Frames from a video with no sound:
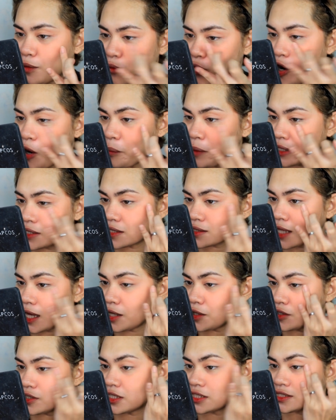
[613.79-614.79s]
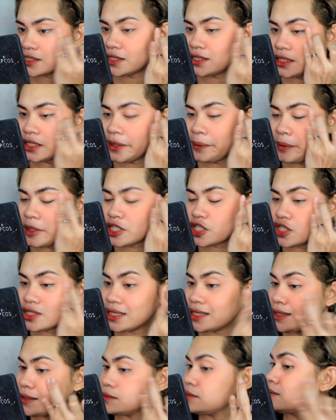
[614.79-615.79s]
Mukhang may tatalo na sa lip and
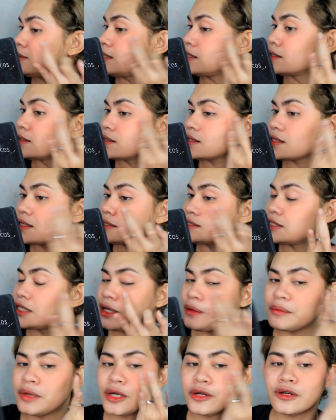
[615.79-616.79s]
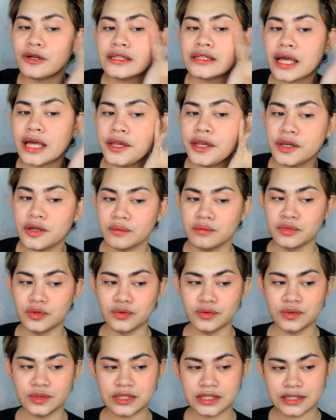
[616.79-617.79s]
cheek tint kasi meron na tayong
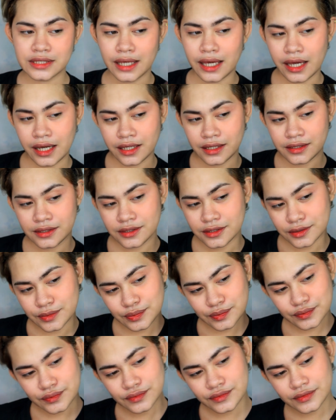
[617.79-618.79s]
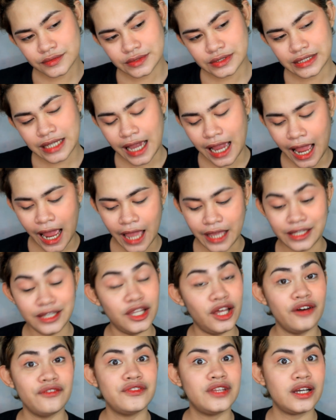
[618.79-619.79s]
mousse and I
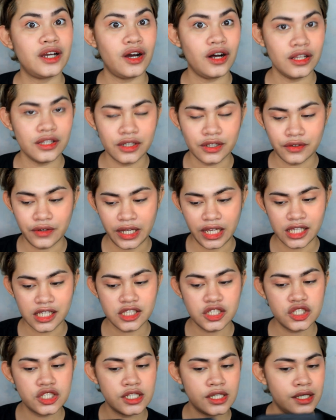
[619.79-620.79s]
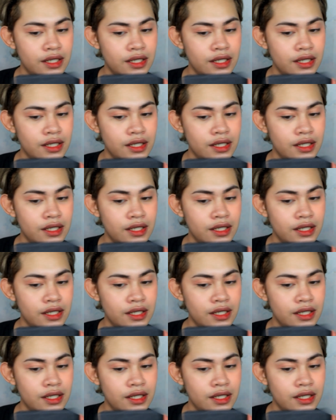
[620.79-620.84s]
love the color range.